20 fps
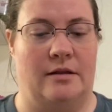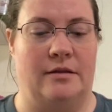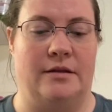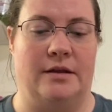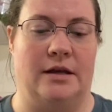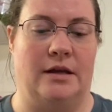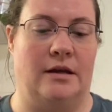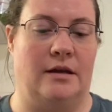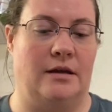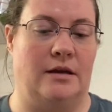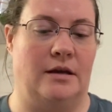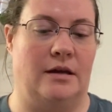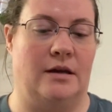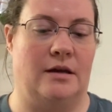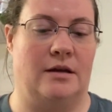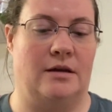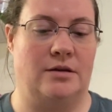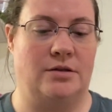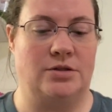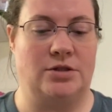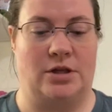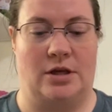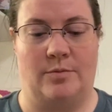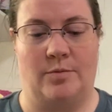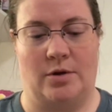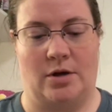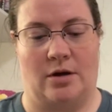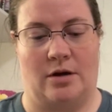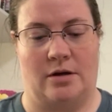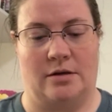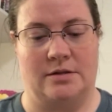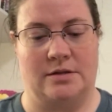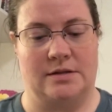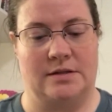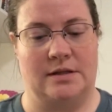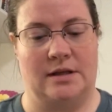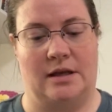The cheap yarns